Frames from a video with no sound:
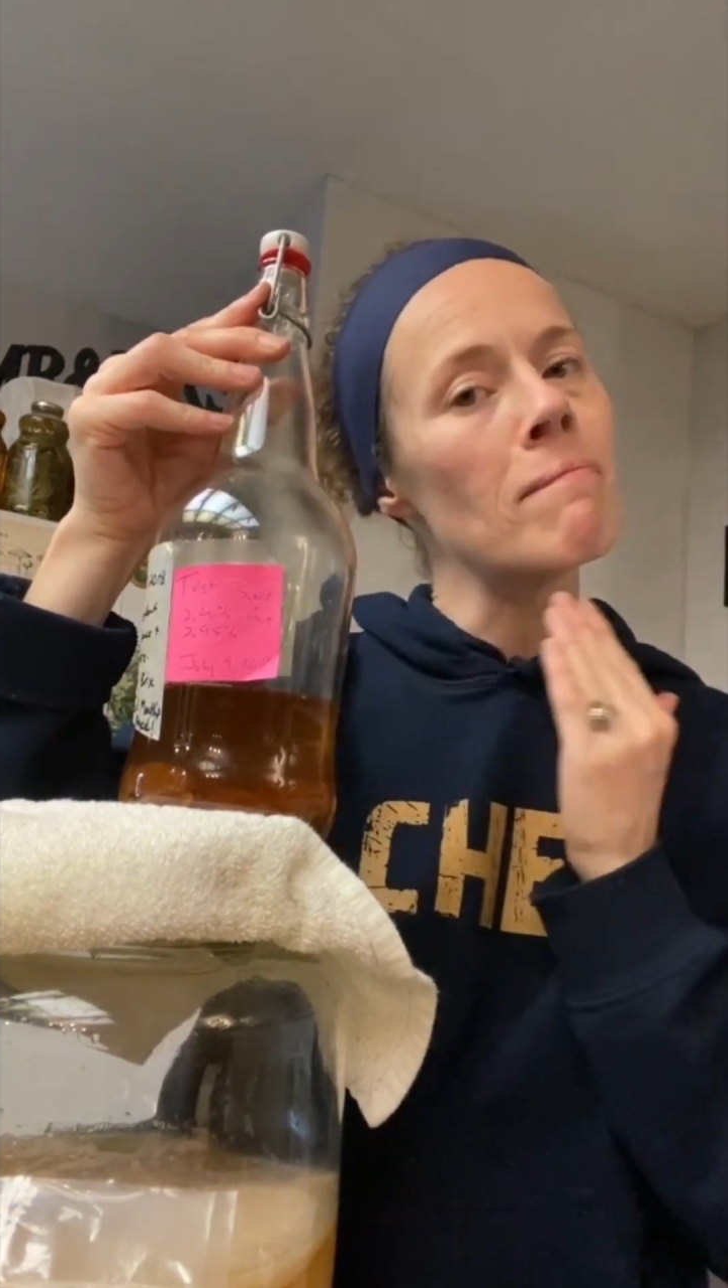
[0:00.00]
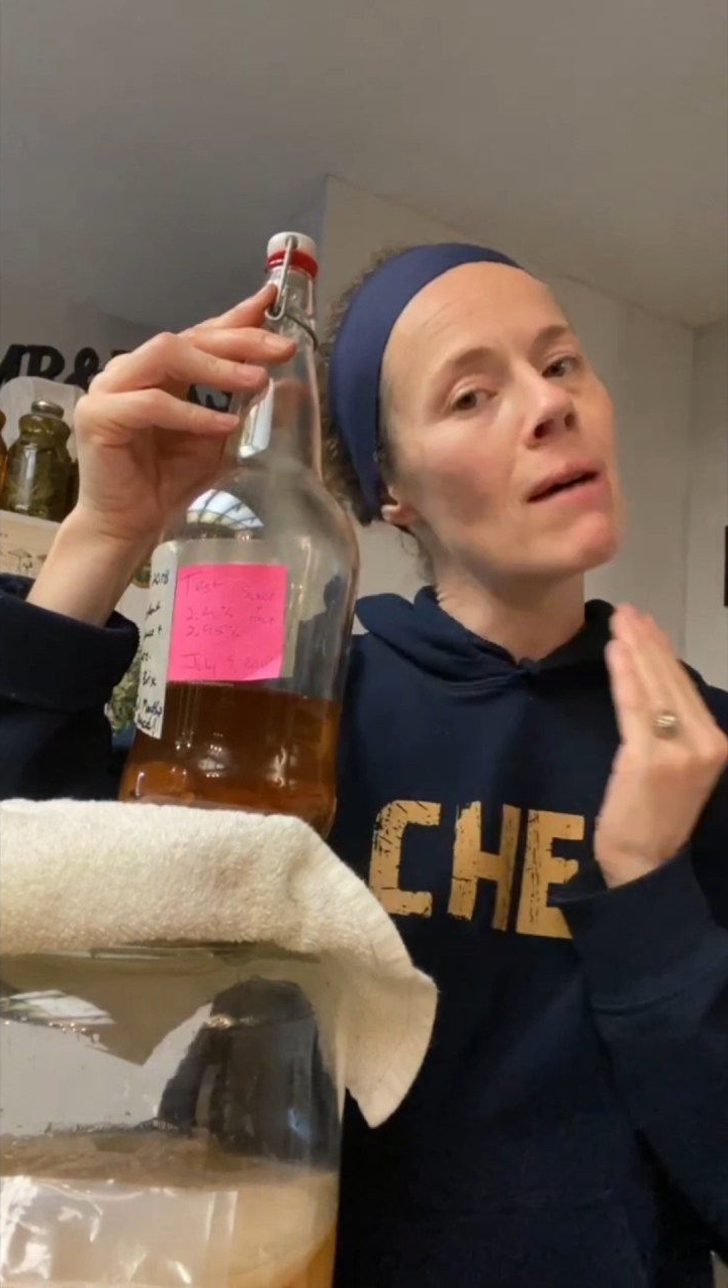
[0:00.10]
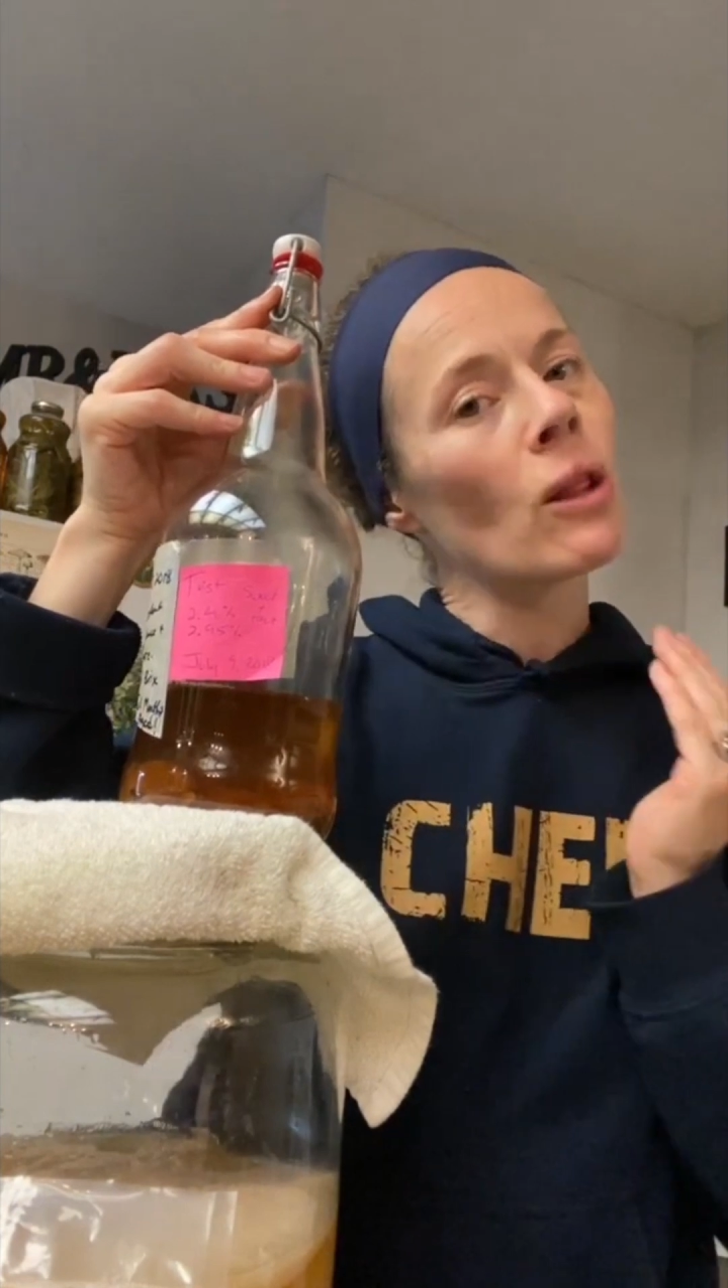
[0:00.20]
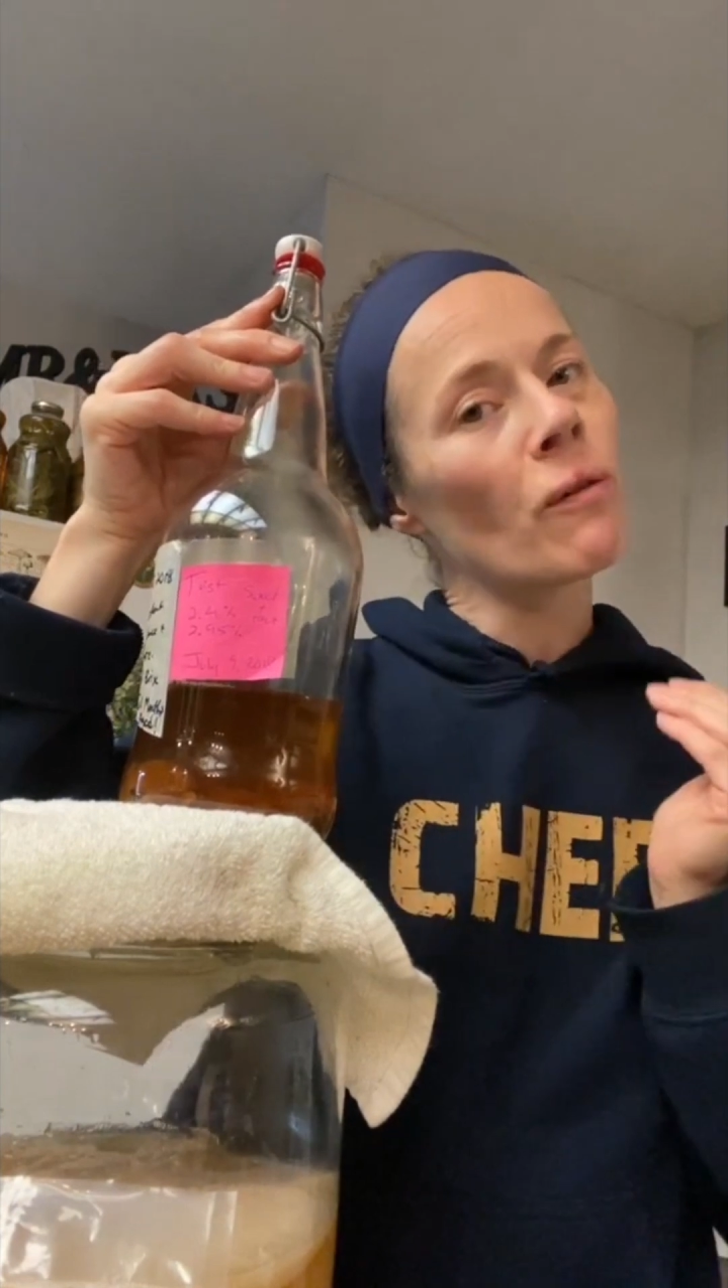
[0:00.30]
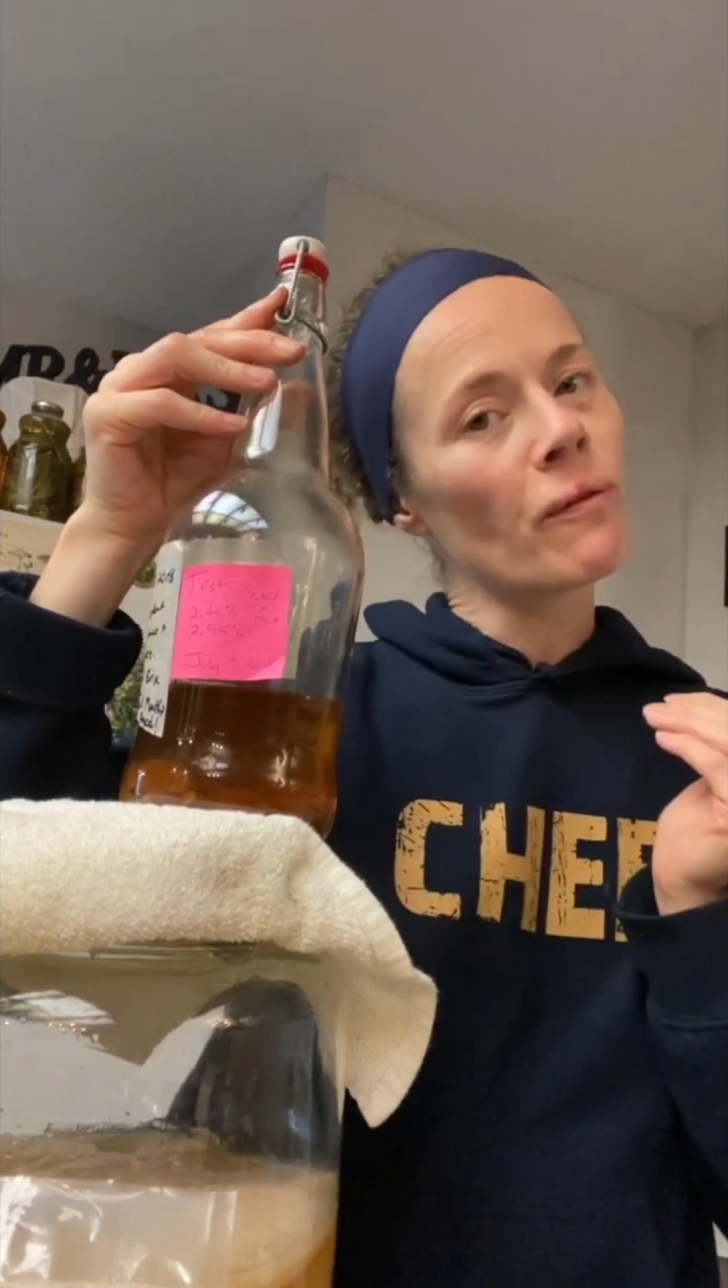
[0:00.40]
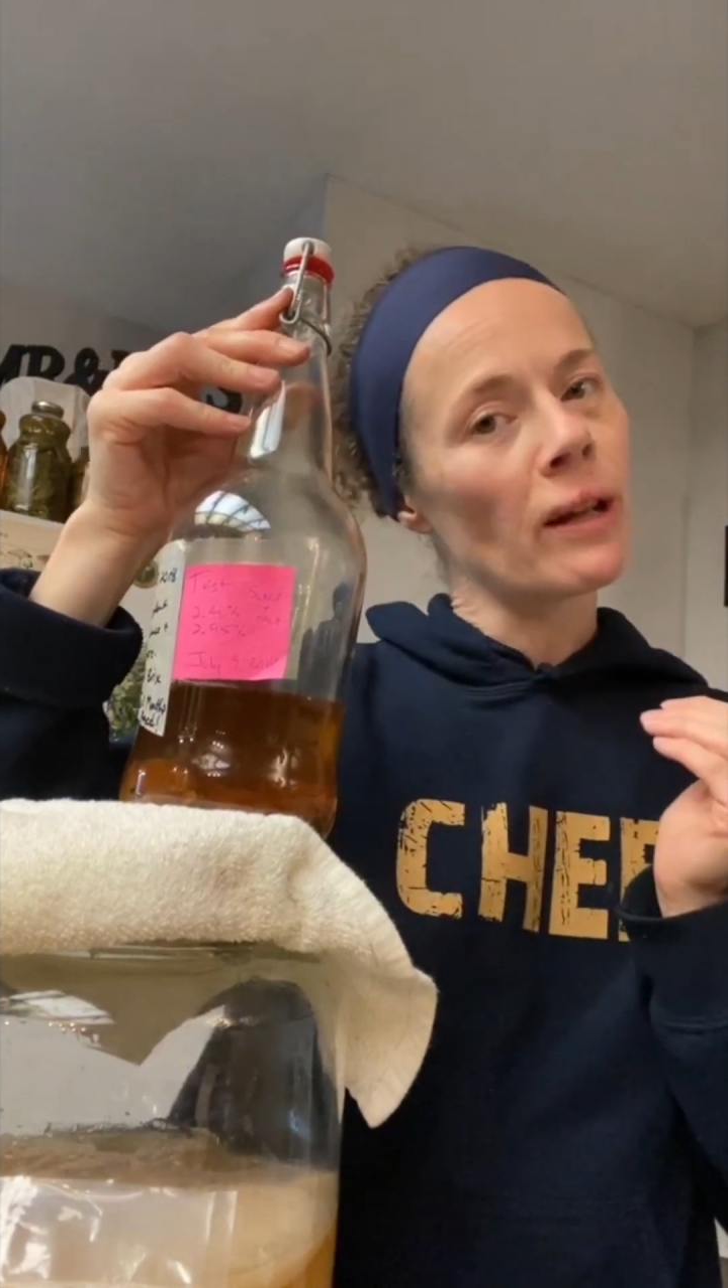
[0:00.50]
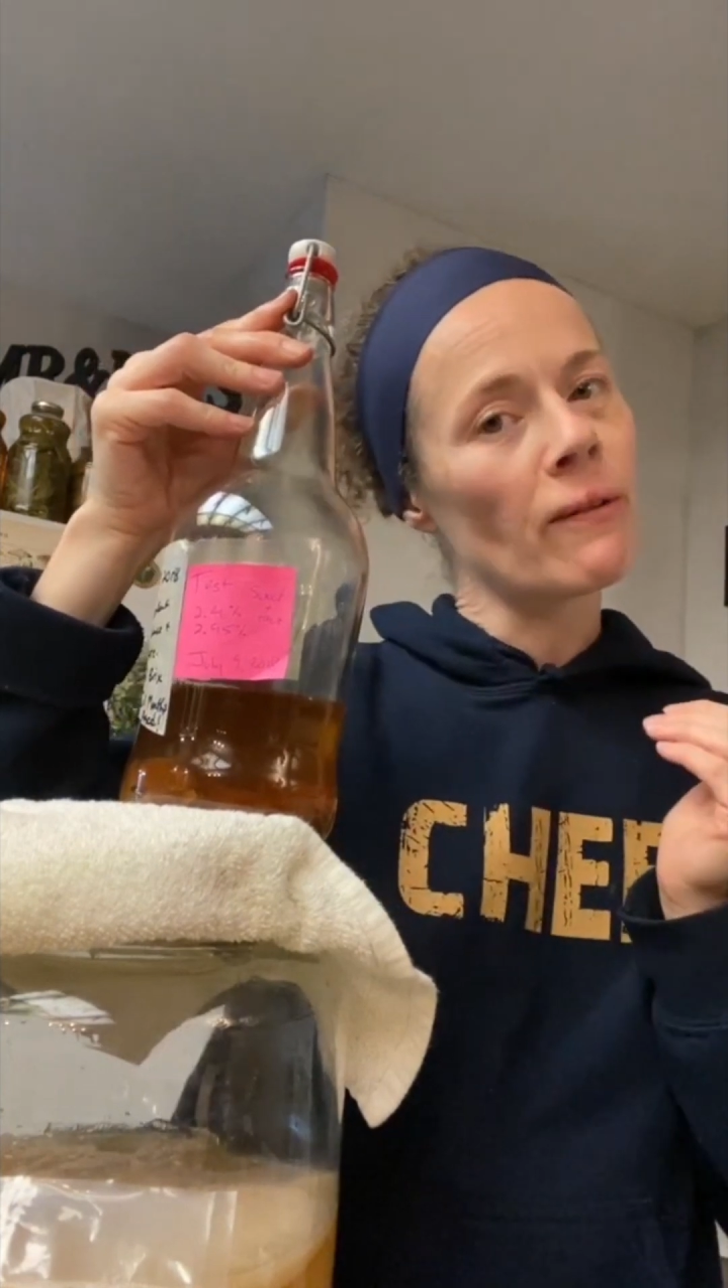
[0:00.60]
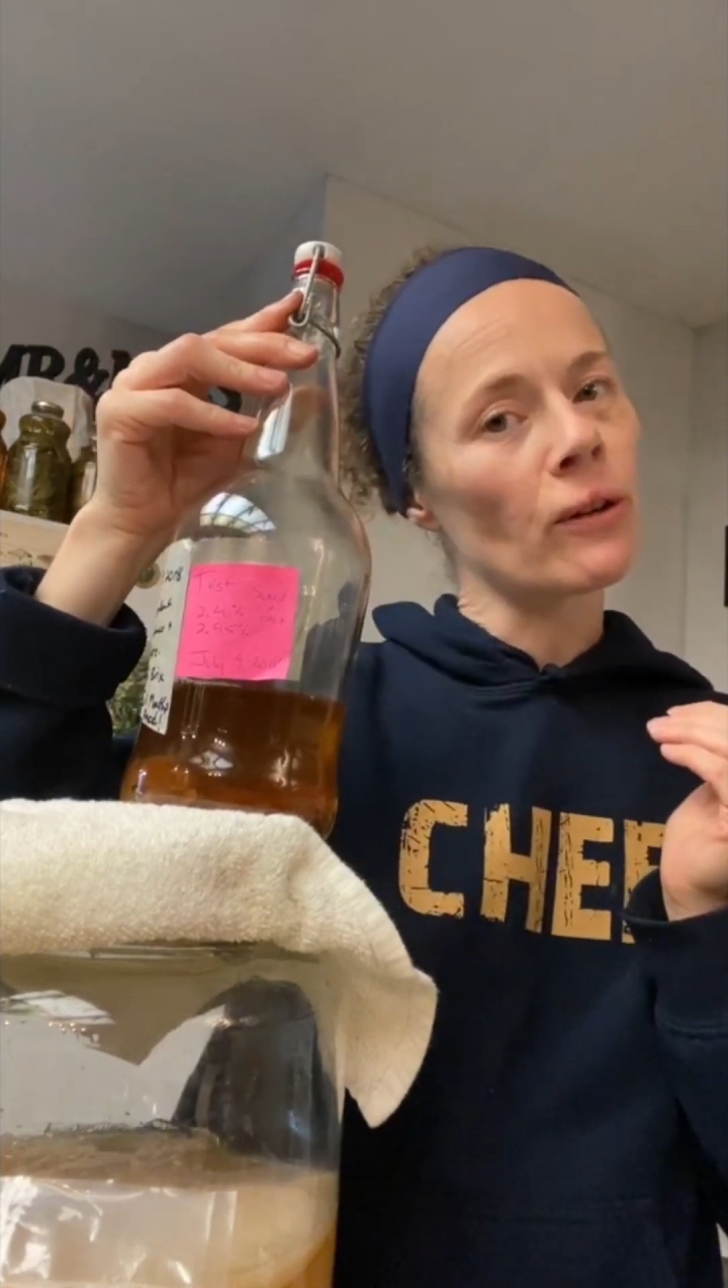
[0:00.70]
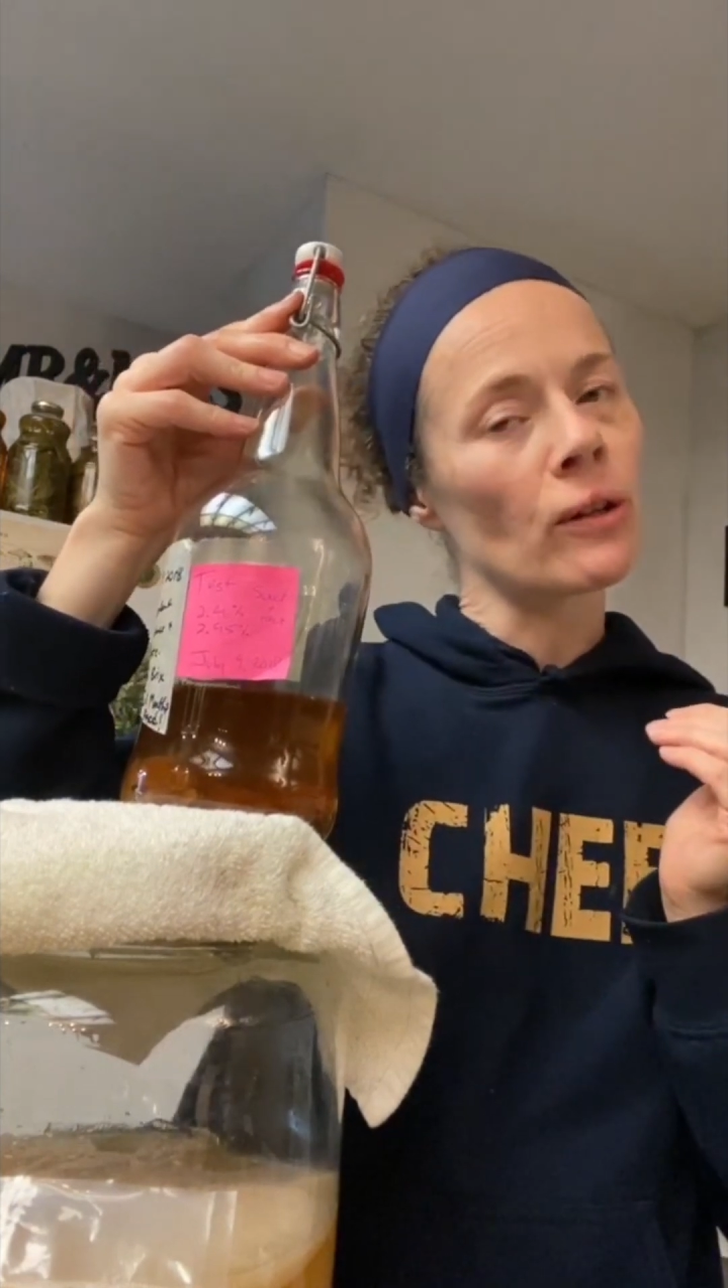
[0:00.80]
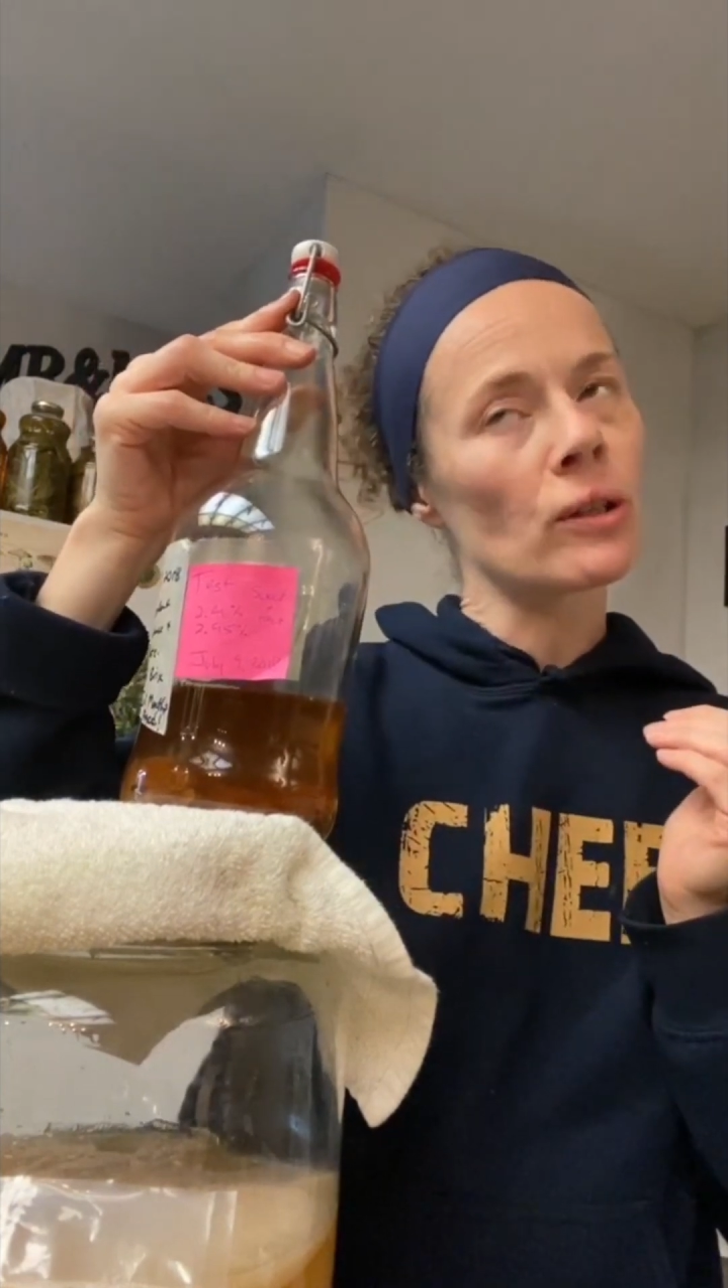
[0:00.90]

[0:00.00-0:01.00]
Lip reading: mellow flavor.